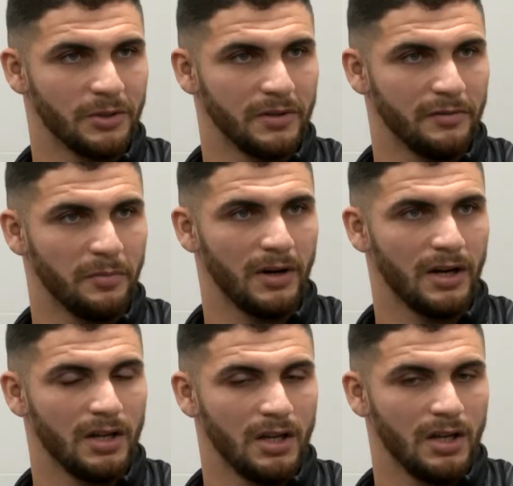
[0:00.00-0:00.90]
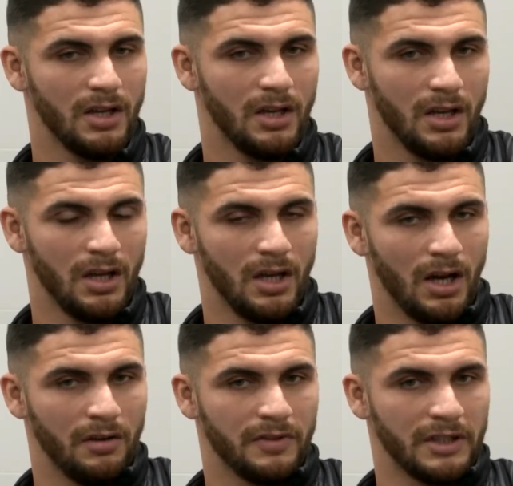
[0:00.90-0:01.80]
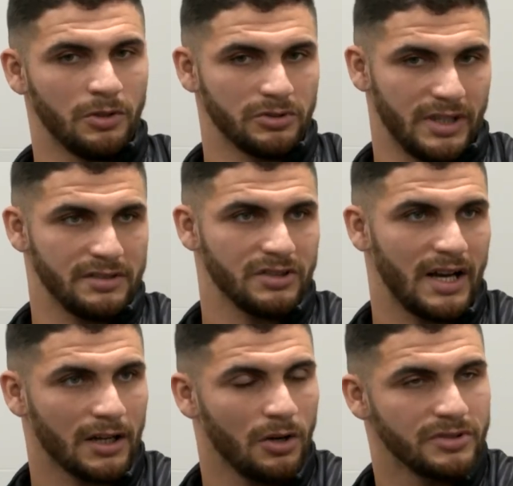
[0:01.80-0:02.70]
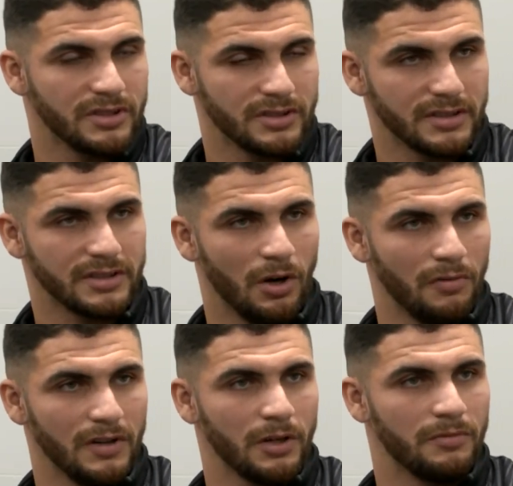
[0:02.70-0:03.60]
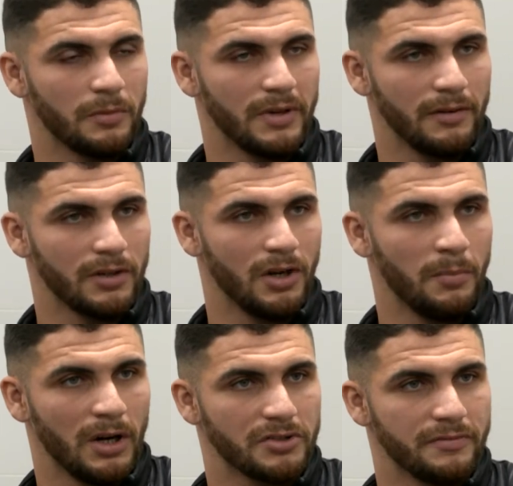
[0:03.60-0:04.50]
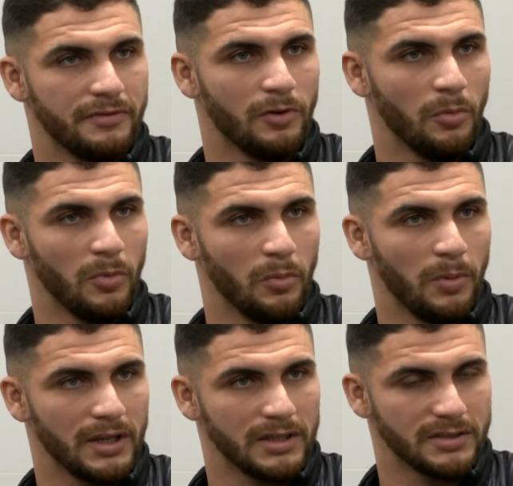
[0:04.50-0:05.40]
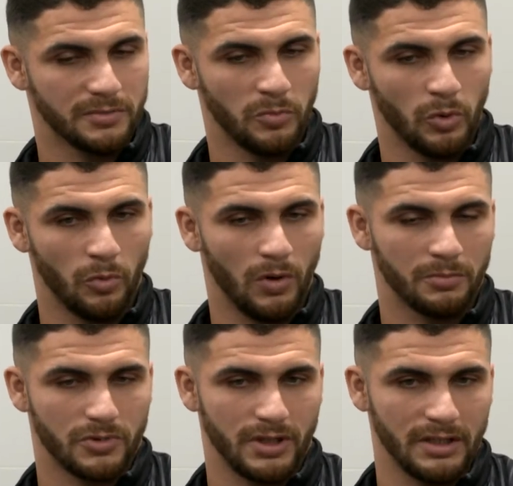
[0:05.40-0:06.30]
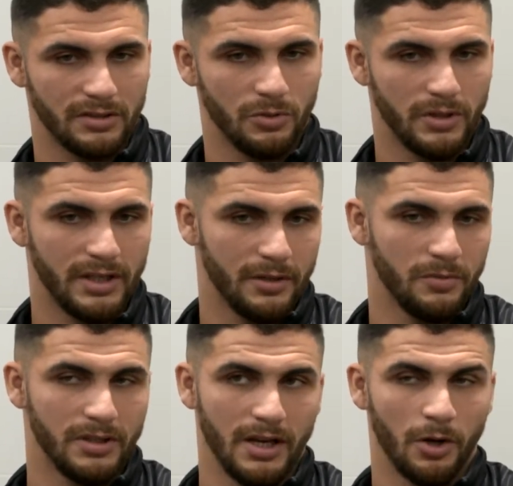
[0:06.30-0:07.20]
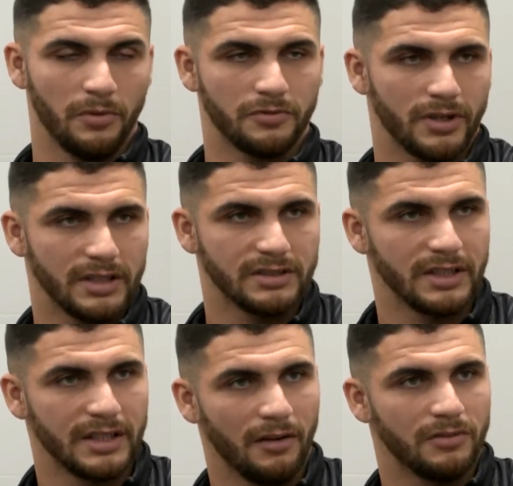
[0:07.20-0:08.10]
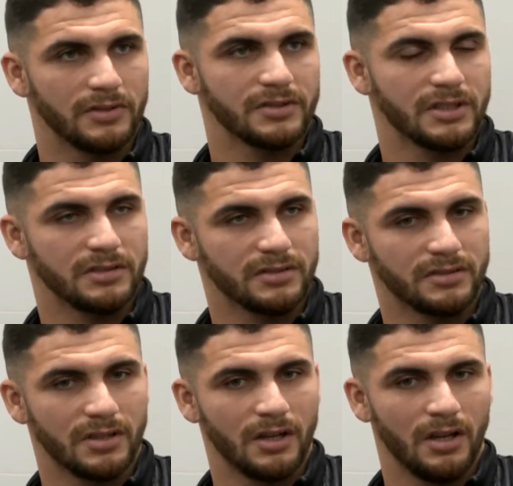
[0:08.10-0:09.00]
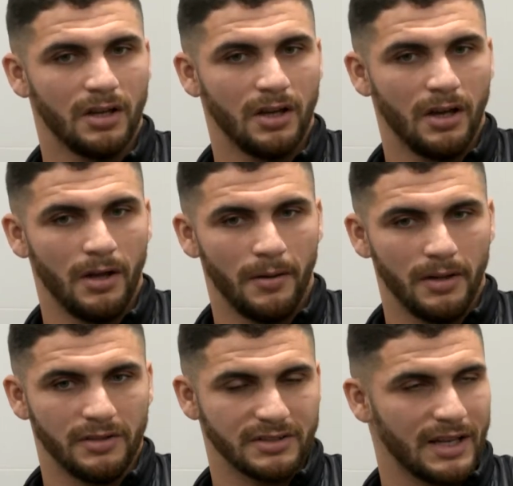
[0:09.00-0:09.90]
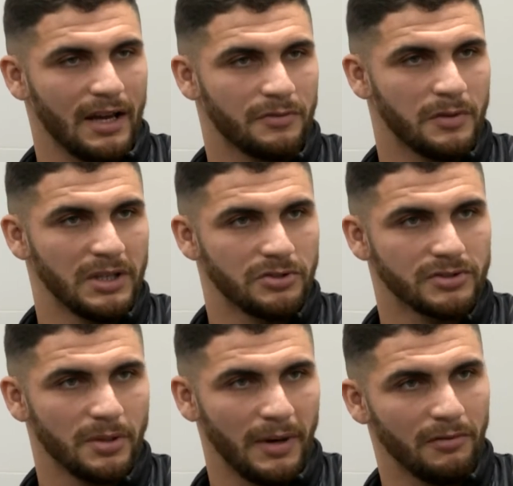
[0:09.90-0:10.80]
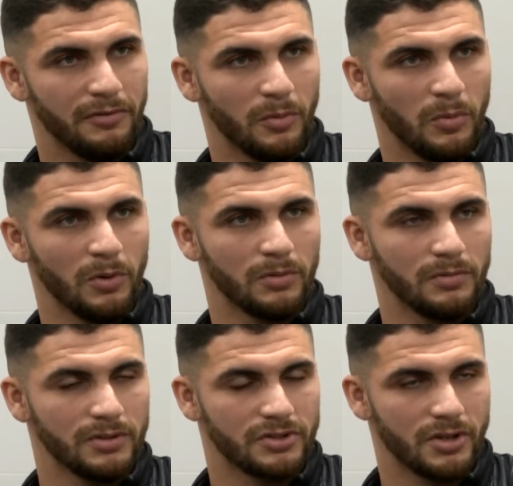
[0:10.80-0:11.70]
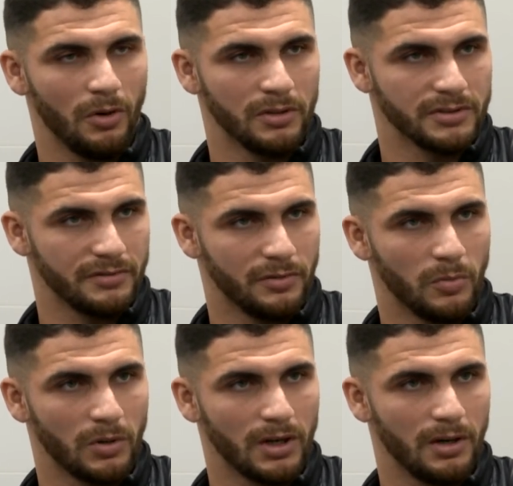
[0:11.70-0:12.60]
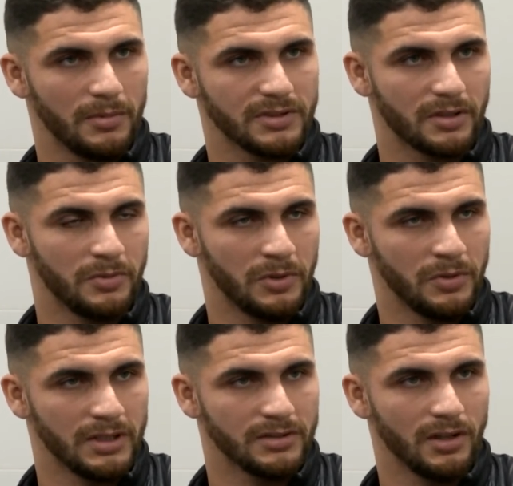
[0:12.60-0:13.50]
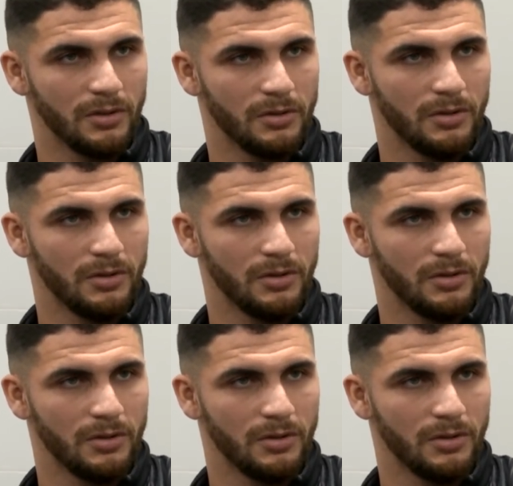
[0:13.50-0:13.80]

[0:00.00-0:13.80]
with. But I think you're saying psychosis itself, I don't think we haven't heard much in football, but this is more what I'm trying to do here with the help of Tracy and the others, is it doesn't have to be just about football. It's Charlton as a football club, as a community. So